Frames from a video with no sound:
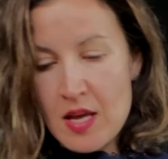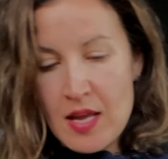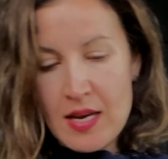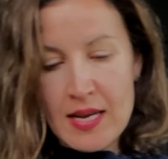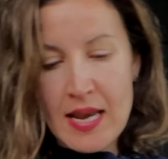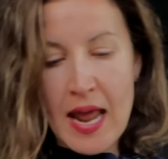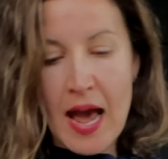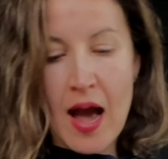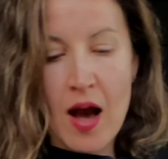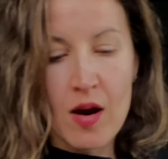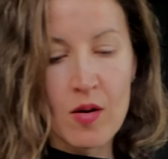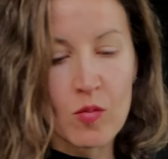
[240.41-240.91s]

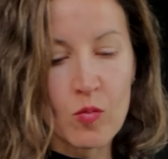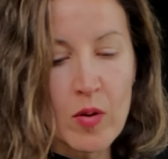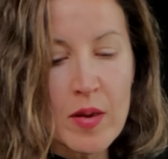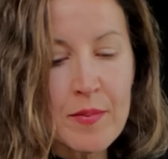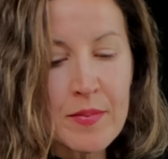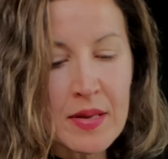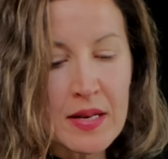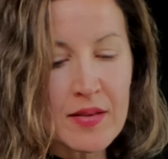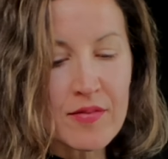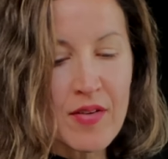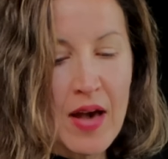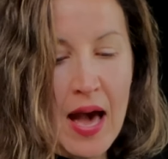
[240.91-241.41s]
Now,
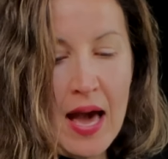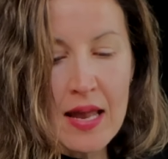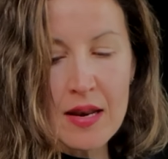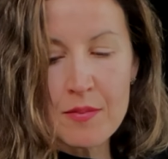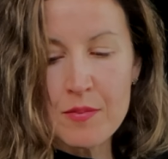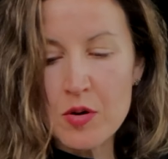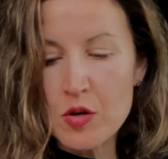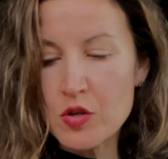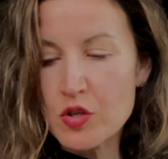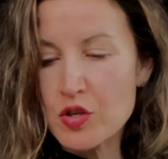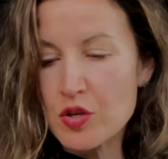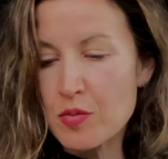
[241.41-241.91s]
women have had
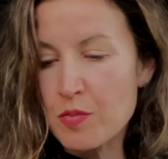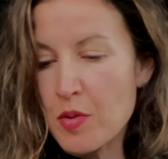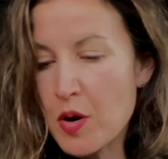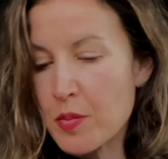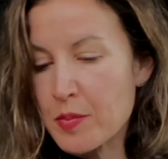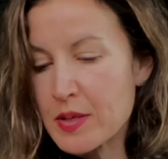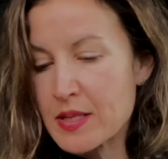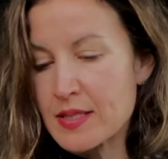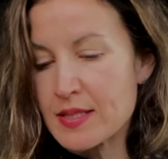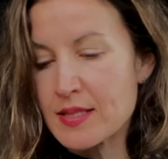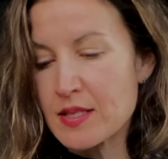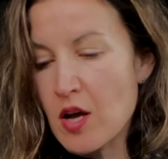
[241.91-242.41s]
emotional
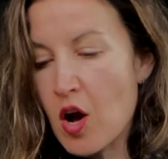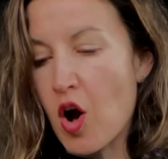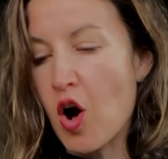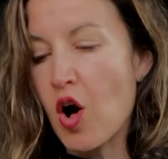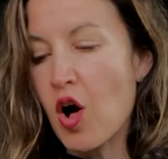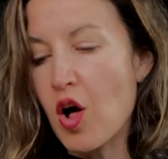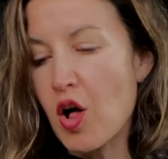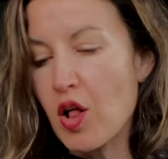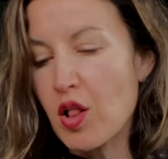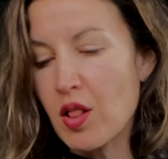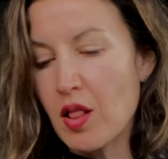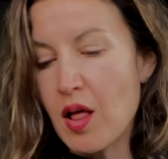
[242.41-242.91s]
moments
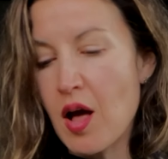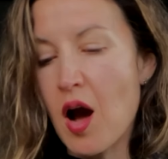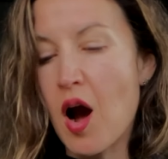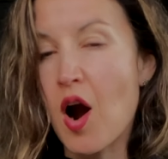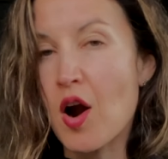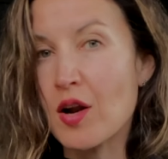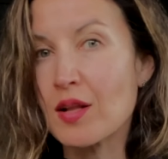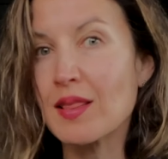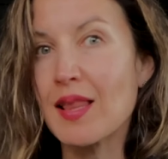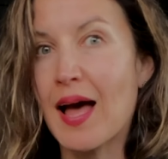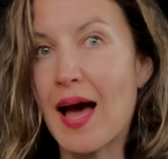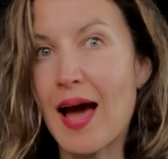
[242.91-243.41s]
all
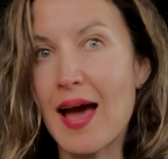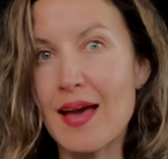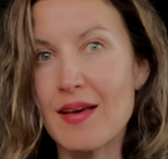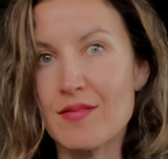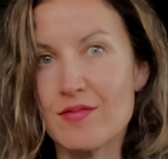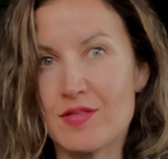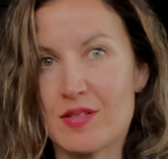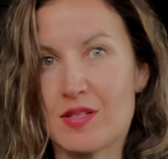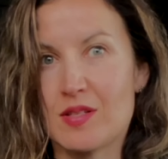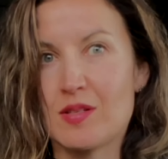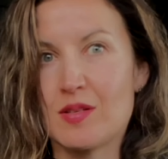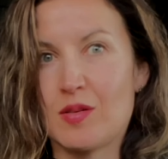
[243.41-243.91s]
our
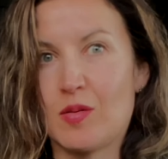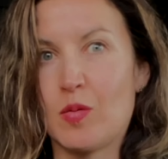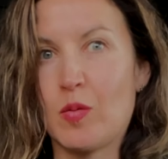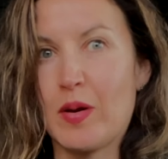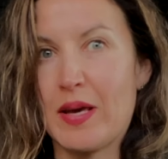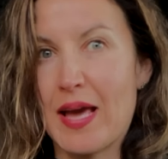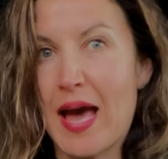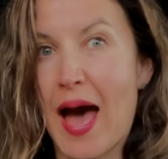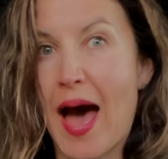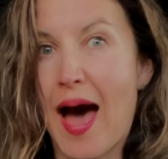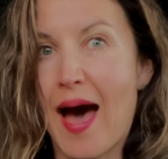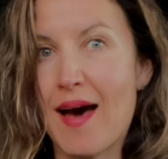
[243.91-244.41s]
lives. We
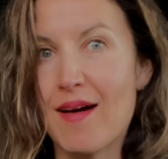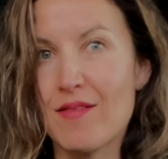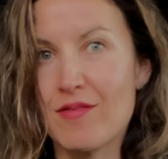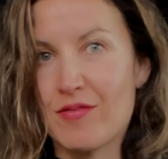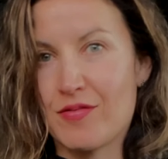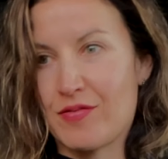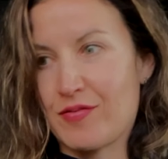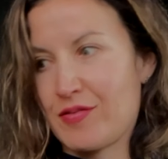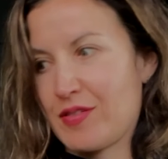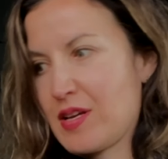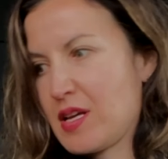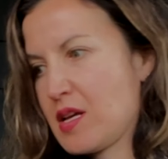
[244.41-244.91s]
have.
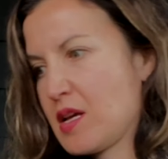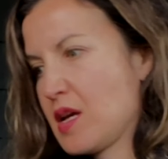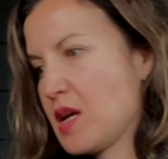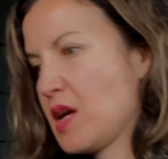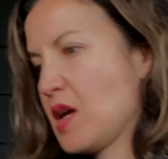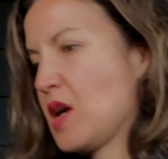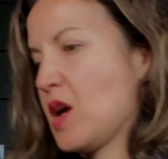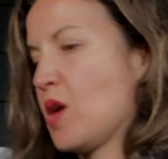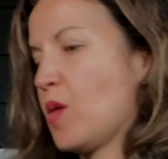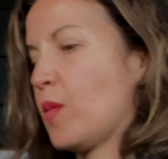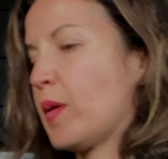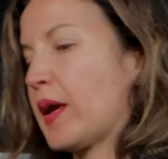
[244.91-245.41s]

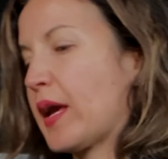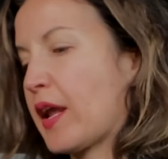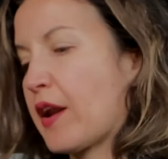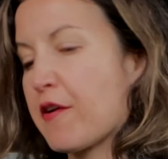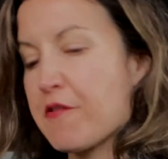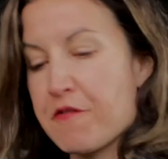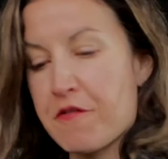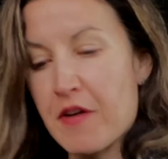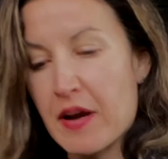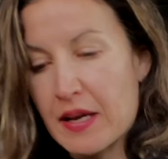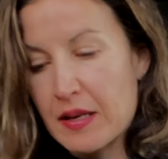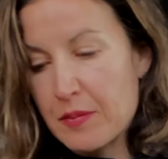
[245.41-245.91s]
We get our
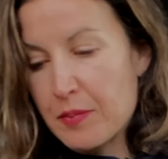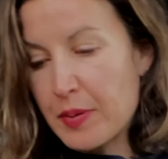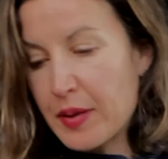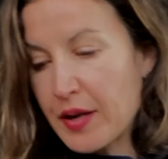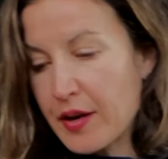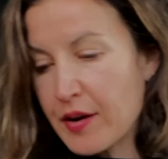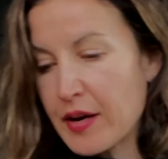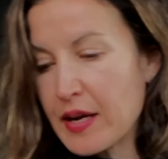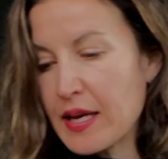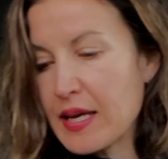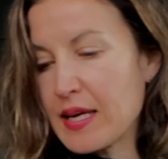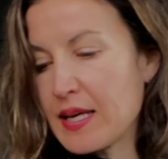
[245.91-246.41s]
fucking
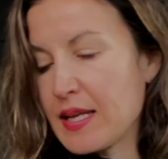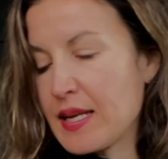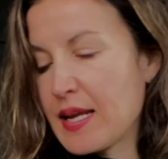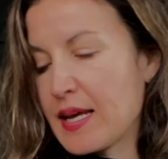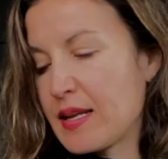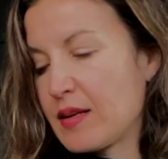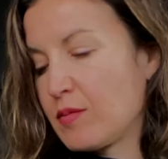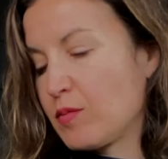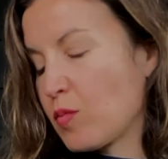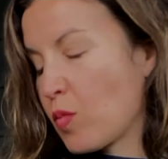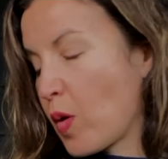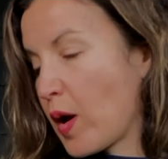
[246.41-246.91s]
period
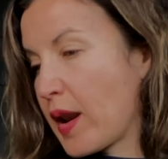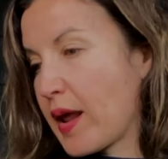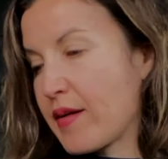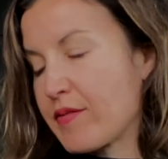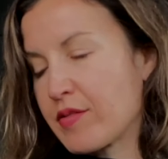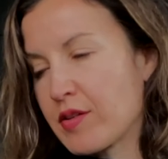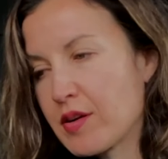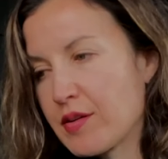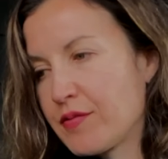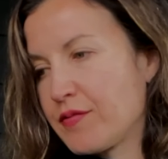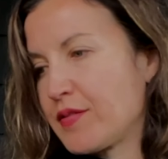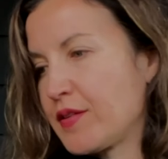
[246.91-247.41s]
at
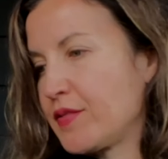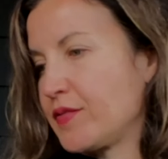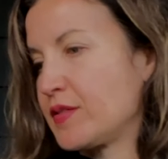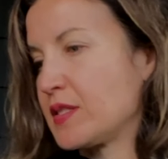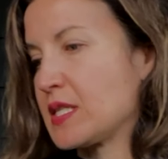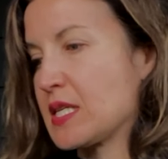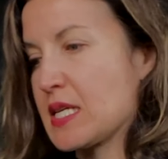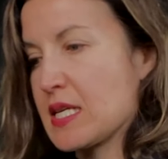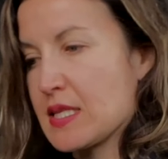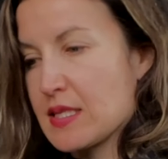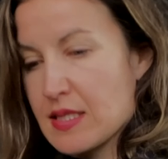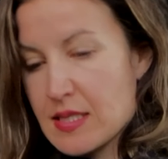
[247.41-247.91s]
whatever,
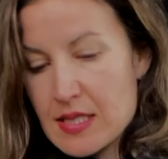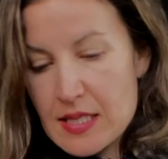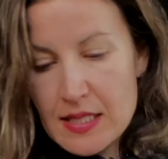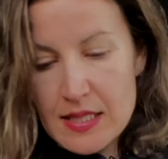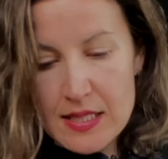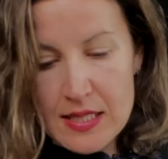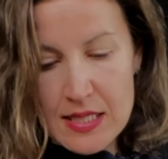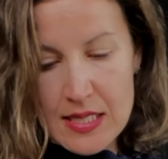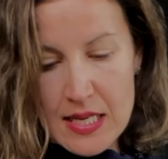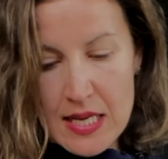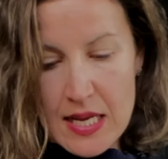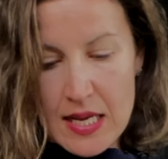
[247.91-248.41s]
15,
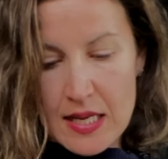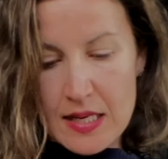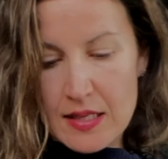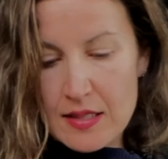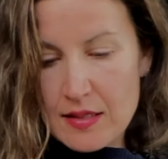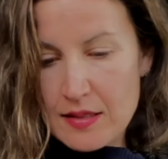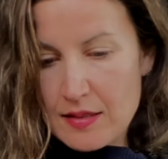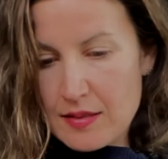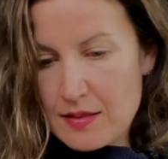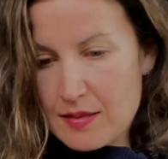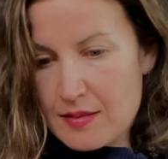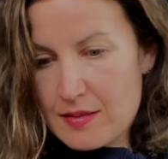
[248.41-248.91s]
16.
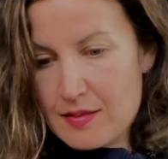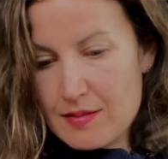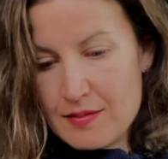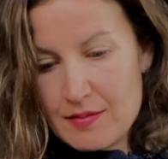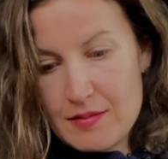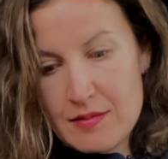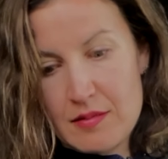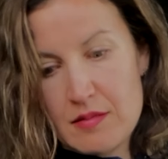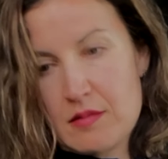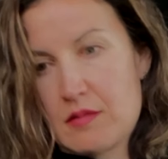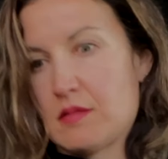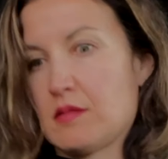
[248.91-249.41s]

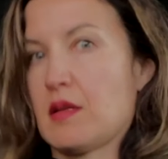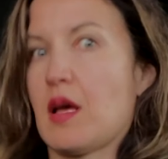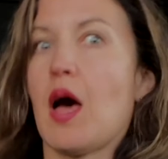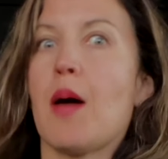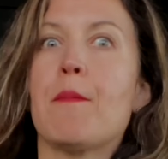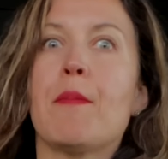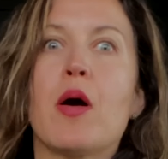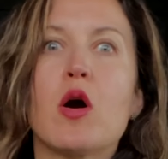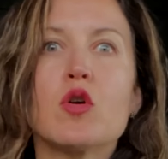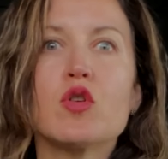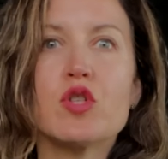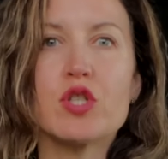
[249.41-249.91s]

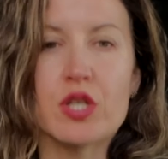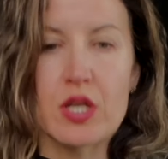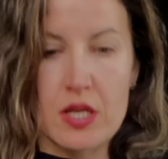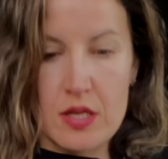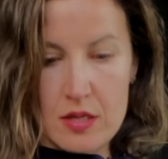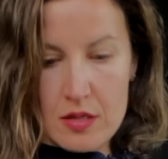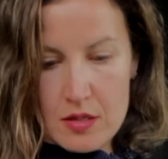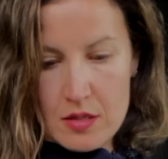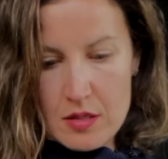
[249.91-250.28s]
Emotion.